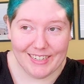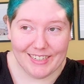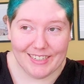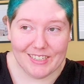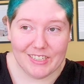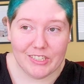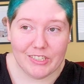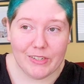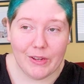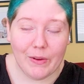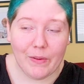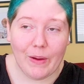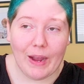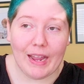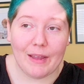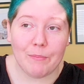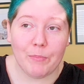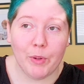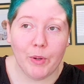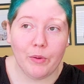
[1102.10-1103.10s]
So I
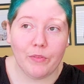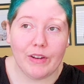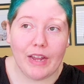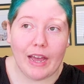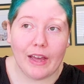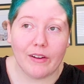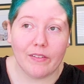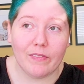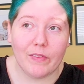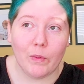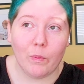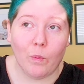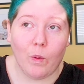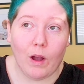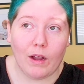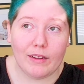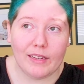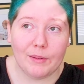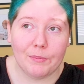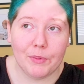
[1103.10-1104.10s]
moved out of the
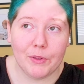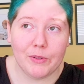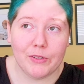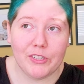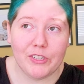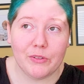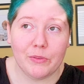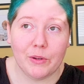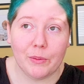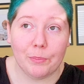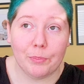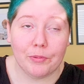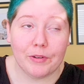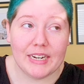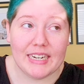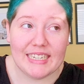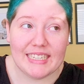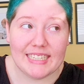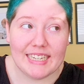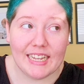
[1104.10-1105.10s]
walking boot to a
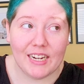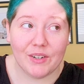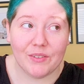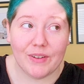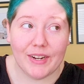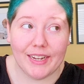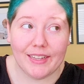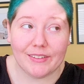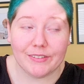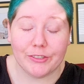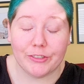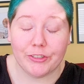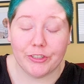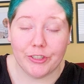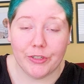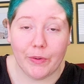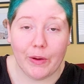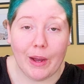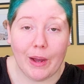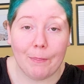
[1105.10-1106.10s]
brace and a regular
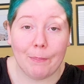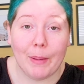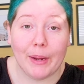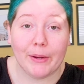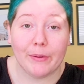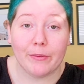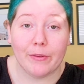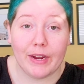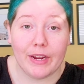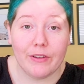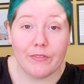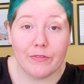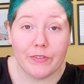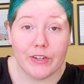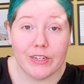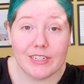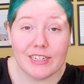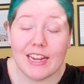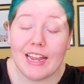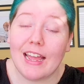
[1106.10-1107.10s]
shoe on my right
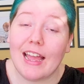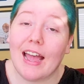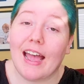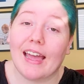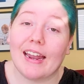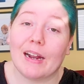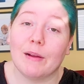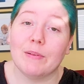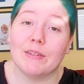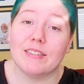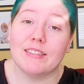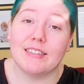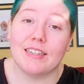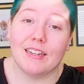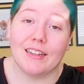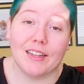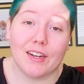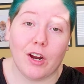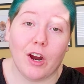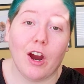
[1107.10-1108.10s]
foot, and I was
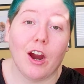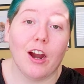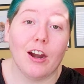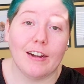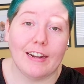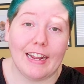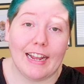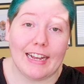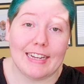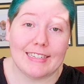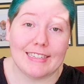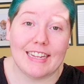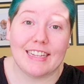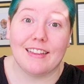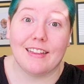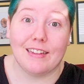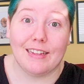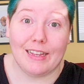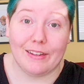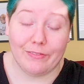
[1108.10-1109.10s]
still in a hard cast at the
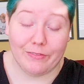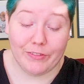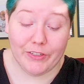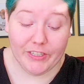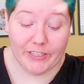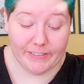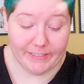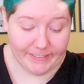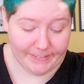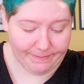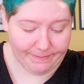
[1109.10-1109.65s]
left foot.